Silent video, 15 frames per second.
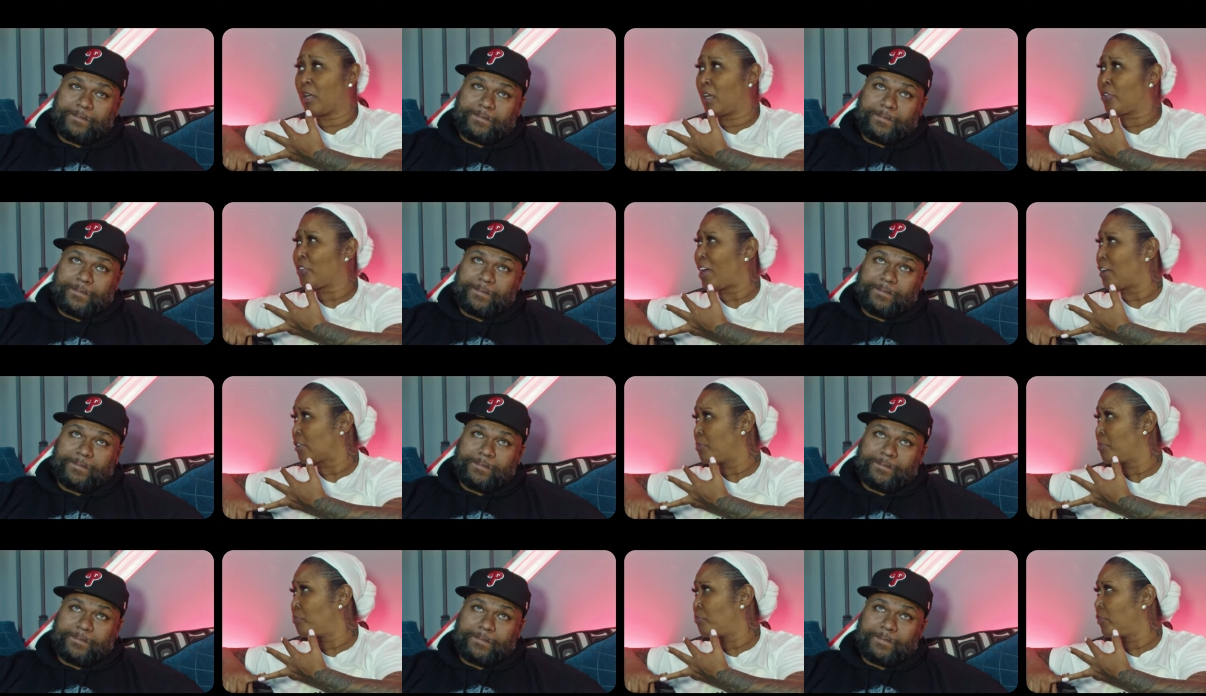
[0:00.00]
Speaker 1: a
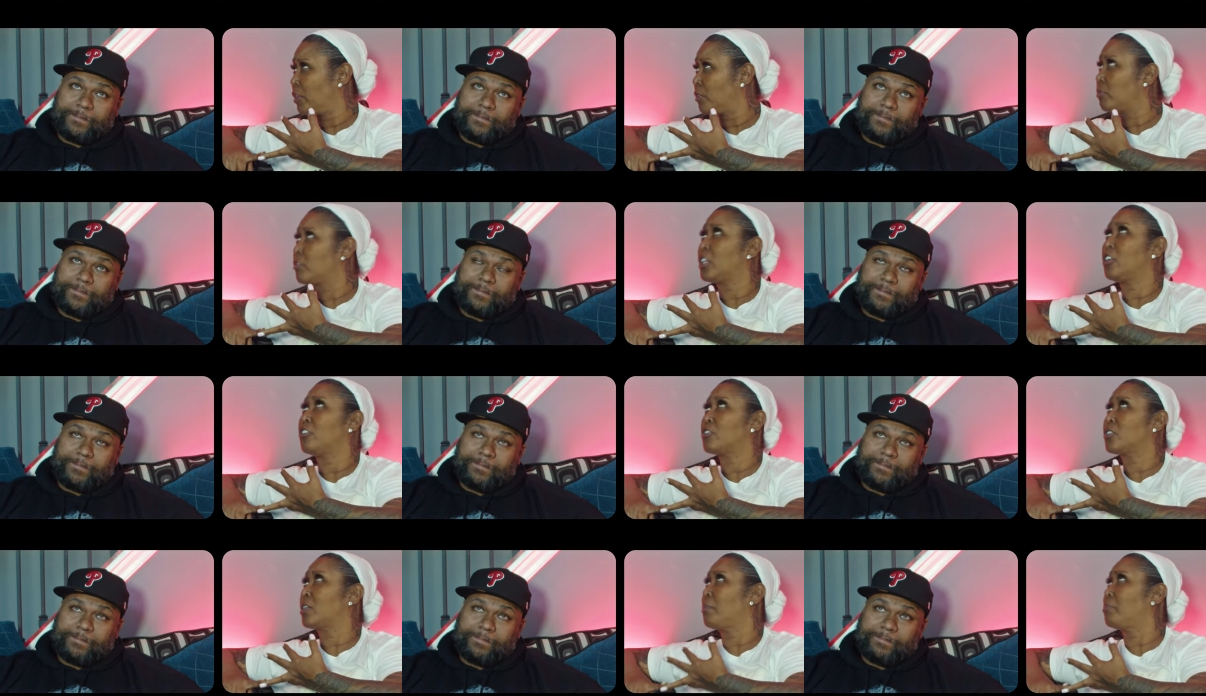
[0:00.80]
thousand
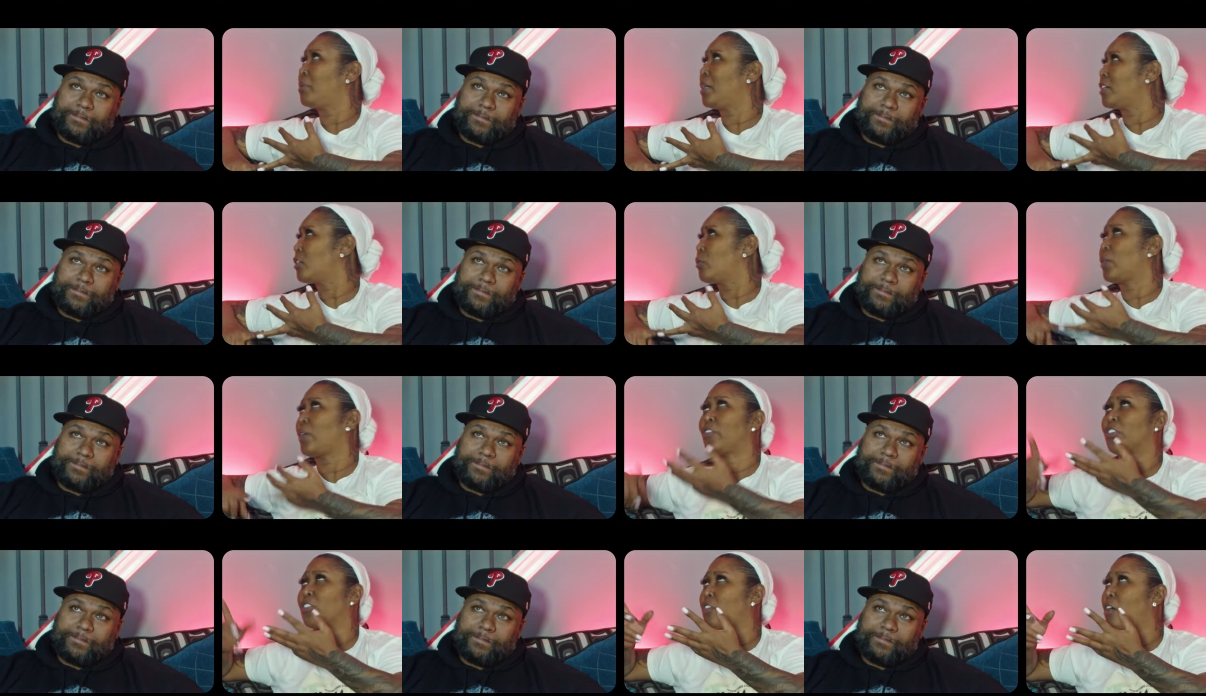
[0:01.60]
tears in a bucket, or
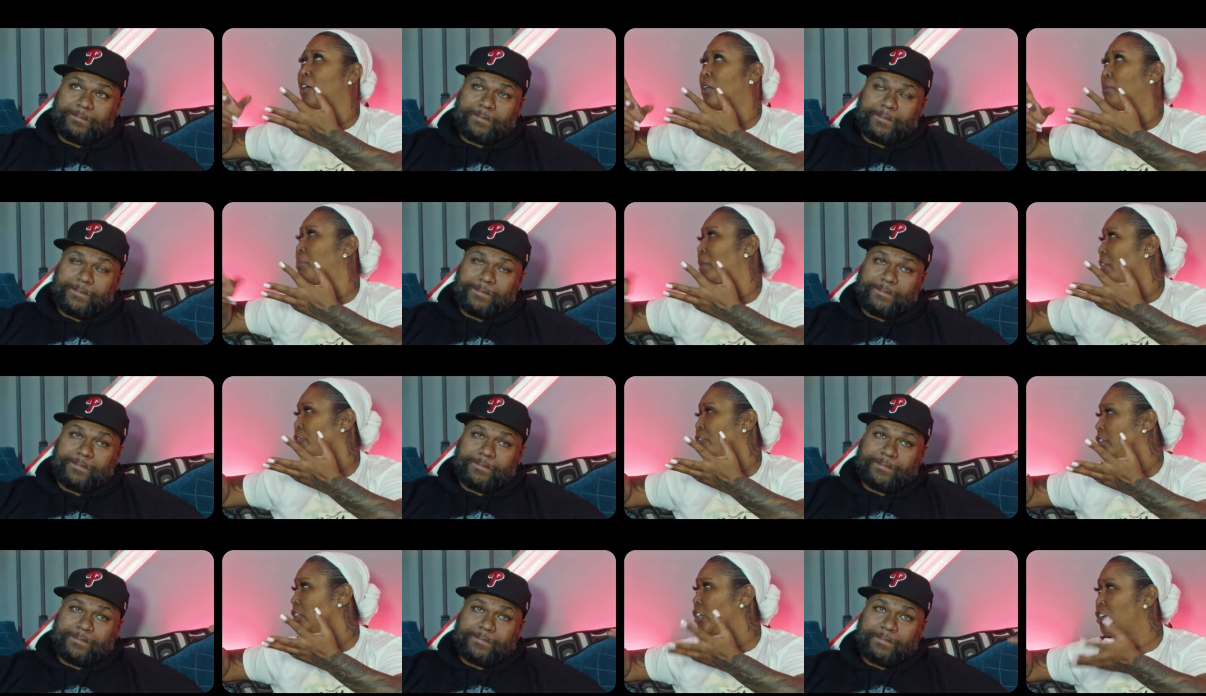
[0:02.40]
whatever it's called, a bucket
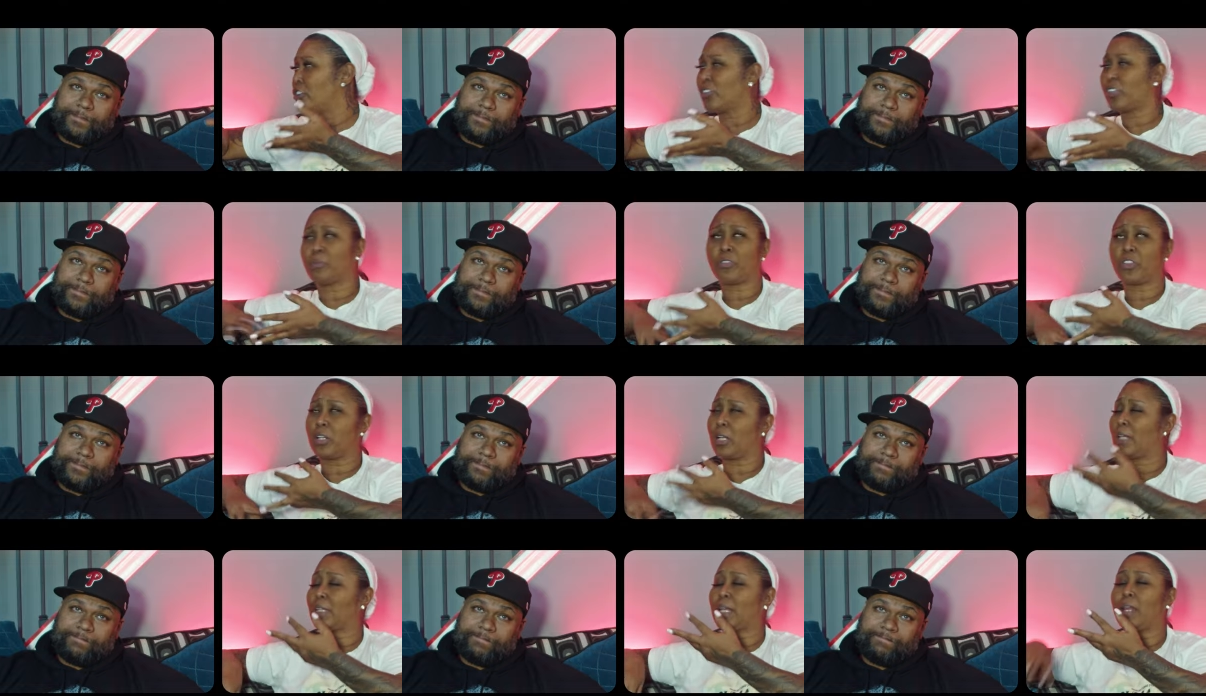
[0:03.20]
full of tears, something
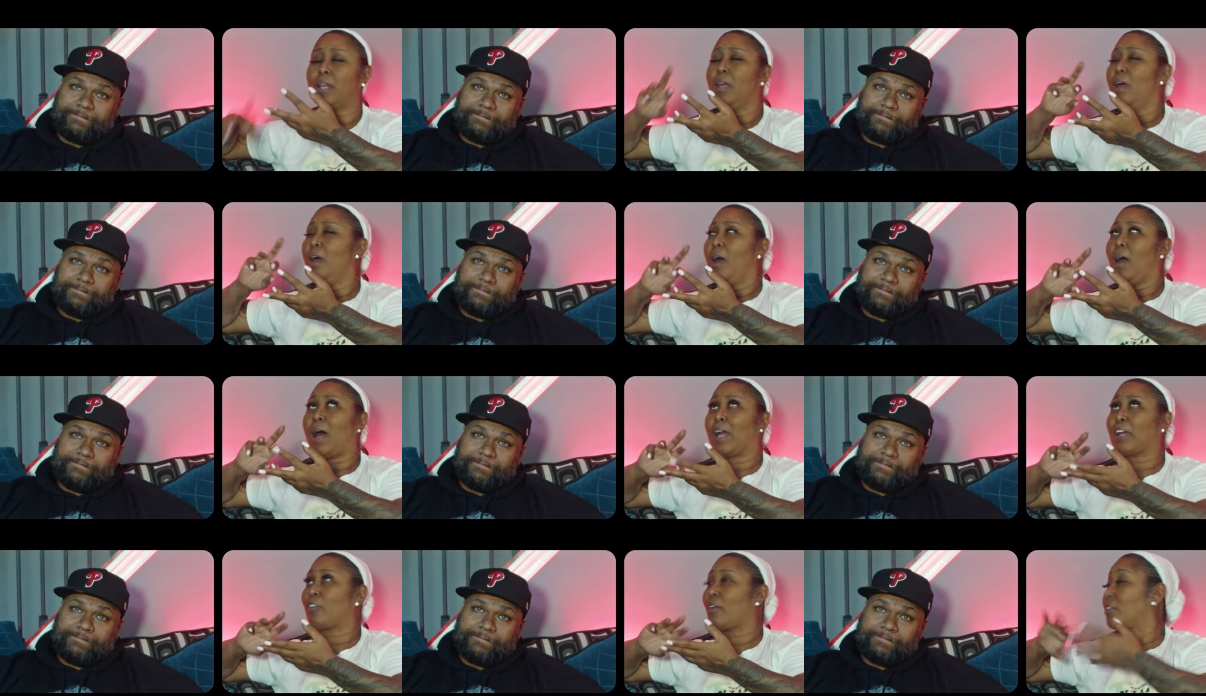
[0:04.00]
like that.
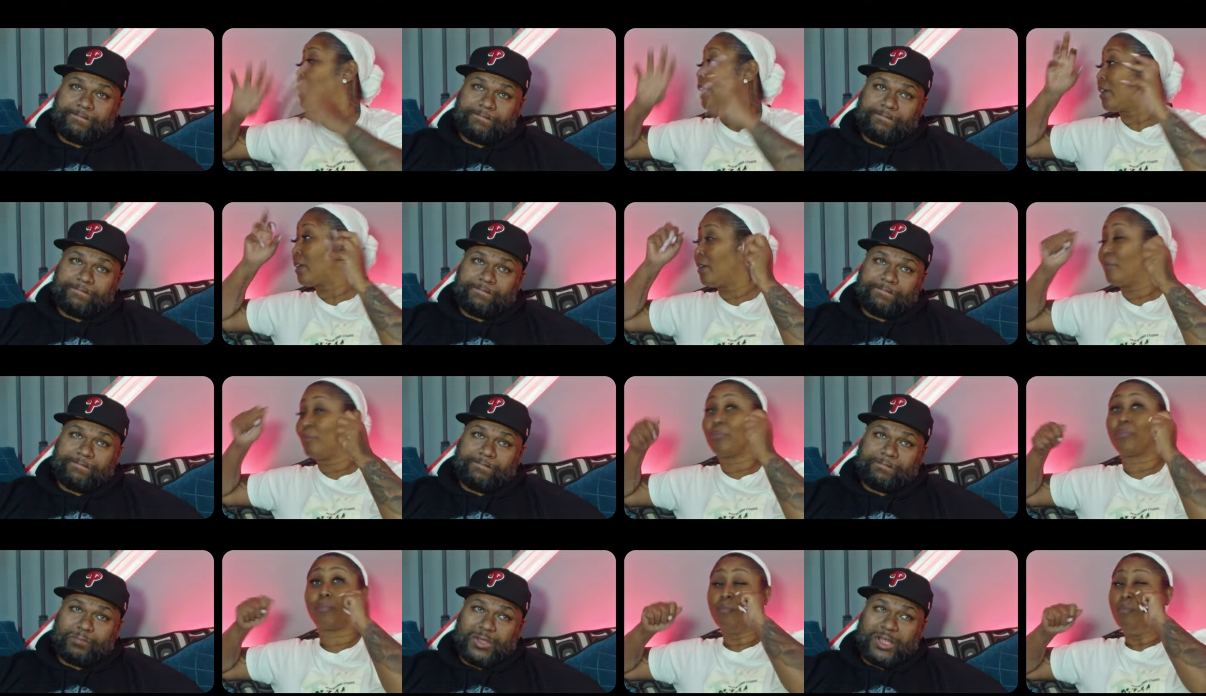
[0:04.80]
I like.
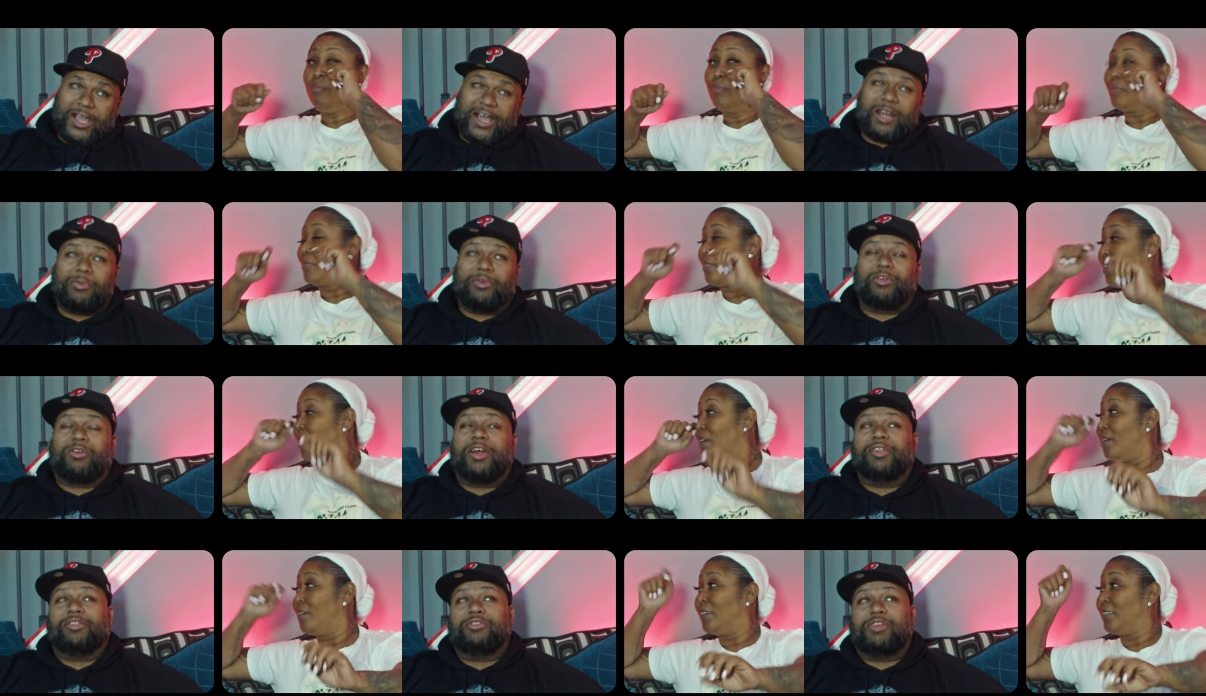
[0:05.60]
Speaker 2: I've been
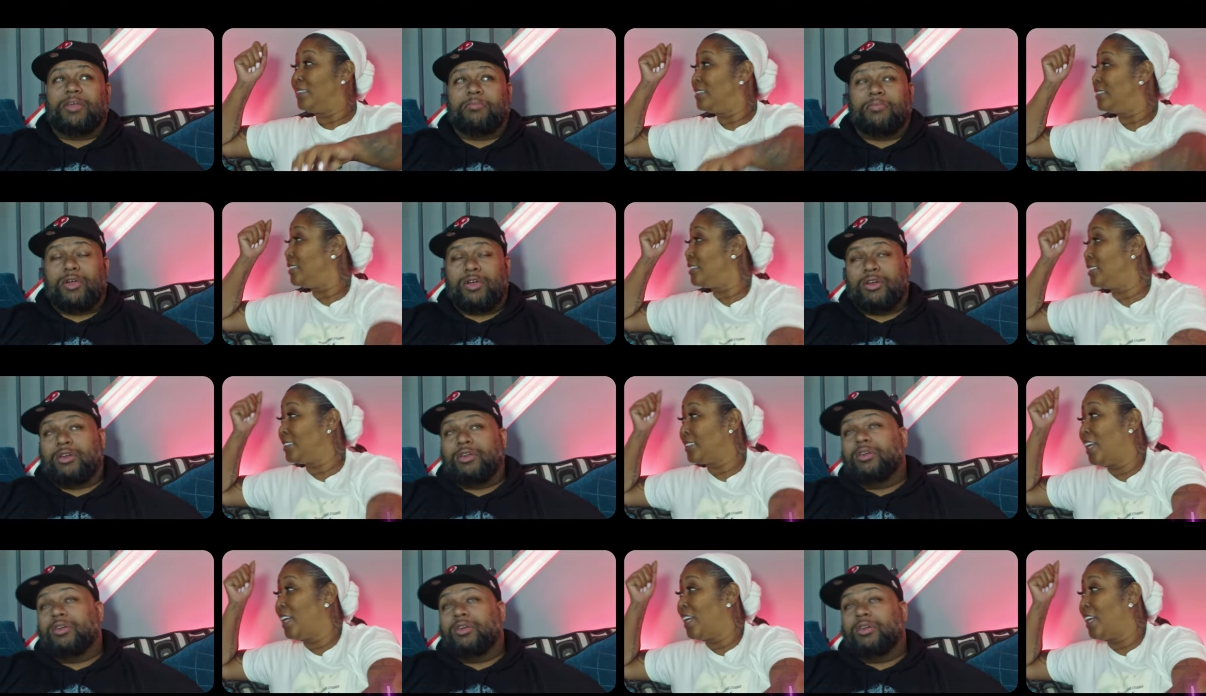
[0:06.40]
crying through they murder.